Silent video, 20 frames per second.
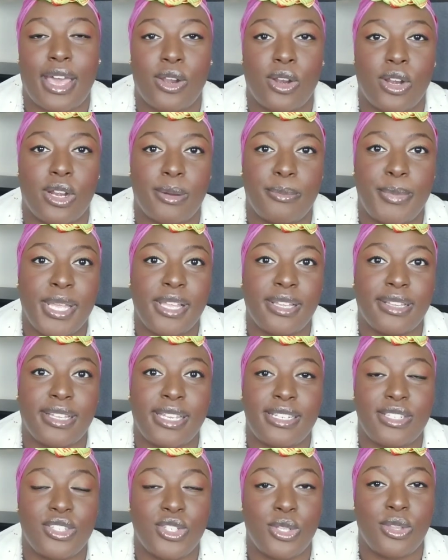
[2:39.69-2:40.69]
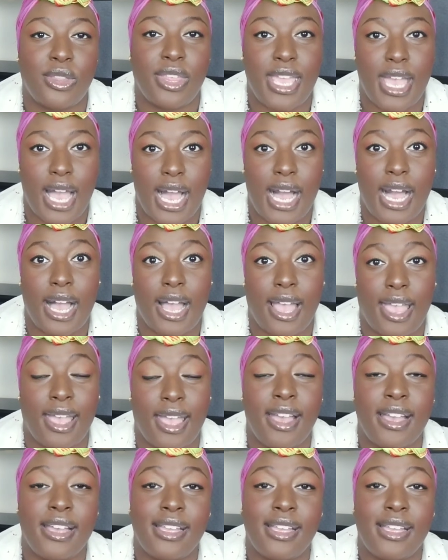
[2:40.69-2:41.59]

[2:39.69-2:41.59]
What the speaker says: are appealing to the eye,